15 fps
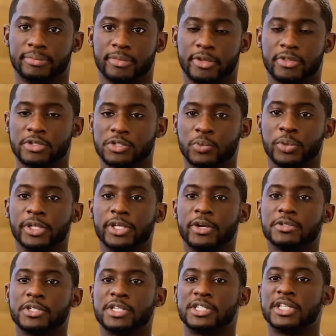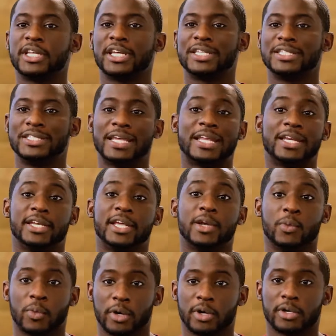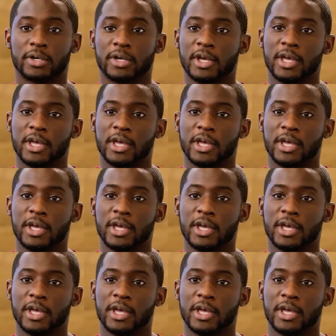And there's really no such thing as day-to-day work,